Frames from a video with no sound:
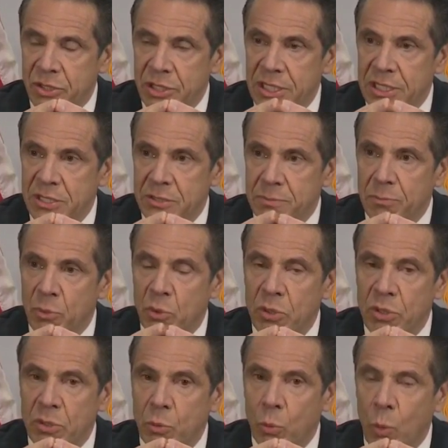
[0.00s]
It's more the
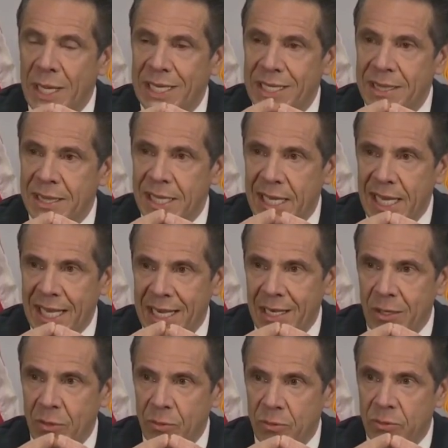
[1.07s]
when and the how,
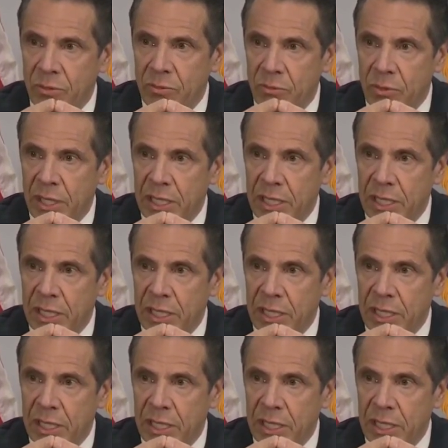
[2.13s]
right?